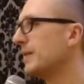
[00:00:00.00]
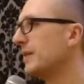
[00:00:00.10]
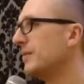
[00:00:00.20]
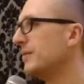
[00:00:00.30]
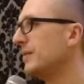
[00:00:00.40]

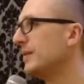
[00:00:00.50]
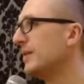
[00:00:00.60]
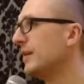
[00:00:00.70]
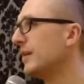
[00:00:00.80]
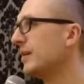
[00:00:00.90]
defeat
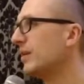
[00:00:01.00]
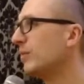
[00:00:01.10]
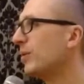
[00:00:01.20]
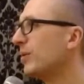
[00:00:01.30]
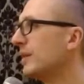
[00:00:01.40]
the other
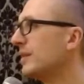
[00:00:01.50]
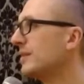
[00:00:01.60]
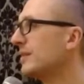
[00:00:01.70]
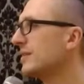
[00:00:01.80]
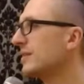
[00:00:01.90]

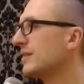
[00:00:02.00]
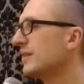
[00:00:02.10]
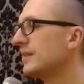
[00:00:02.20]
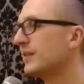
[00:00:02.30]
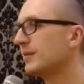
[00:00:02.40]
opponents,
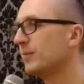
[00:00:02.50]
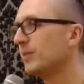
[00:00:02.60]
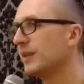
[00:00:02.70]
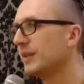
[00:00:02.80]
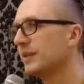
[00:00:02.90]

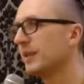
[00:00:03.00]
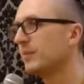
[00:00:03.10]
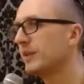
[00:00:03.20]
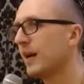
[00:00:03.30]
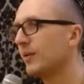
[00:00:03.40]
bringing
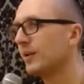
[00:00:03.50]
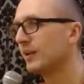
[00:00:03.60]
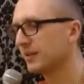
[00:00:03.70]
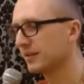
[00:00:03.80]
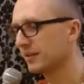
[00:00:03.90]
them down and
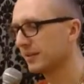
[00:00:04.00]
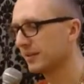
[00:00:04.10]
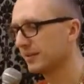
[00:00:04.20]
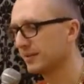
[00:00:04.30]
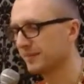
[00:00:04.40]
etc.
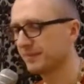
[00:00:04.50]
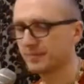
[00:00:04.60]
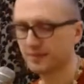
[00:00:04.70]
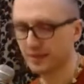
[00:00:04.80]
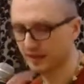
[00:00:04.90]

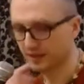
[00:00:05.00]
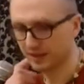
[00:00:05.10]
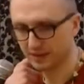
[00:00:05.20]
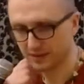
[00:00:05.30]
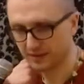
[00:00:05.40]

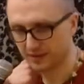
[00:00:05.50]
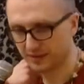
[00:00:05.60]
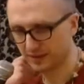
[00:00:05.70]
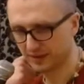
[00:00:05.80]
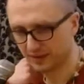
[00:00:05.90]
There
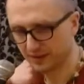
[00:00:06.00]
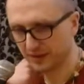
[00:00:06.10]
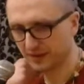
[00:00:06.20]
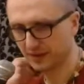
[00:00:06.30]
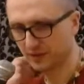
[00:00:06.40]

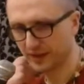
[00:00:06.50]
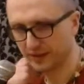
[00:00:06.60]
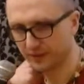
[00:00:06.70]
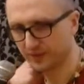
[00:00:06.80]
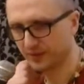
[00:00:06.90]
is quite
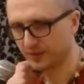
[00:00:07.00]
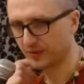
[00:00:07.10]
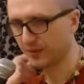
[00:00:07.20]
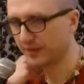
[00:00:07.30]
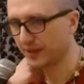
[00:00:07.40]
a
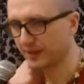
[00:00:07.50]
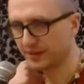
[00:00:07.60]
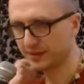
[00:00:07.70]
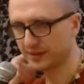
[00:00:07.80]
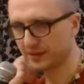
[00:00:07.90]
few of
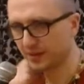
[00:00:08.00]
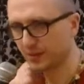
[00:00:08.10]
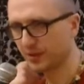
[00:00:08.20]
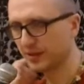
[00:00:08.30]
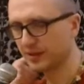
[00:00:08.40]
cases in the
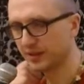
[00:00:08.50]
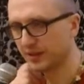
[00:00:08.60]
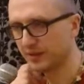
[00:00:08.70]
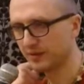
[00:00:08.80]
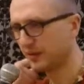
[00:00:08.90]
modern day,
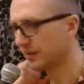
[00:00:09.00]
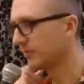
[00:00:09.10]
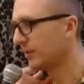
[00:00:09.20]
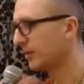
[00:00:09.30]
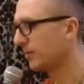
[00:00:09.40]
even in the
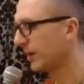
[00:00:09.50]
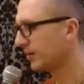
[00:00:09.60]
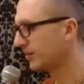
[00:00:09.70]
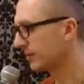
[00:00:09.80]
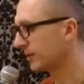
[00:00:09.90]
very
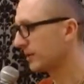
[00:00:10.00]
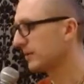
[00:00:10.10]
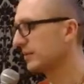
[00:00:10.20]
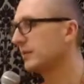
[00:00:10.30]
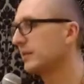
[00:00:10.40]
powerful
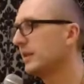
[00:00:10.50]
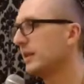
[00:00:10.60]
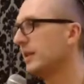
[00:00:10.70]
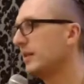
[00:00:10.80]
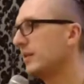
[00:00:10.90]
countries,
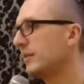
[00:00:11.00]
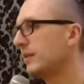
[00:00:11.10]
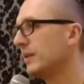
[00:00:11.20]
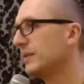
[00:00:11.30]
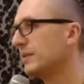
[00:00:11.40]

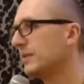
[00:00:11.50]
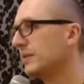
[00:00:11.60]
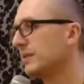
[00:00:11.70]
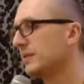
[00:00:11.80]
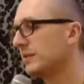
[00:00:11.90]
when this
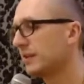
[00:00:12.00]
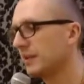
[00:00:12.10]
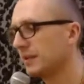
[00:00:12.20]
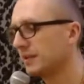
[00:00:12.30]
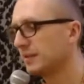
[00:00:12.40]
is
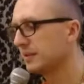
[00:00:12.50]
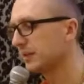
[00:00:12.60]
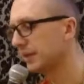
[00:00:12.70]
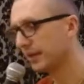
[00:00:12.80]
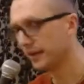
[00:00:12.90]

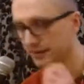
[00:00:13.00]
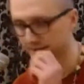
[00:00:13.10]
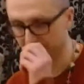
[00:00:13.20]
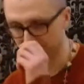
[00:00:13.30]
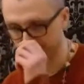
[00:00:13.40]
the case.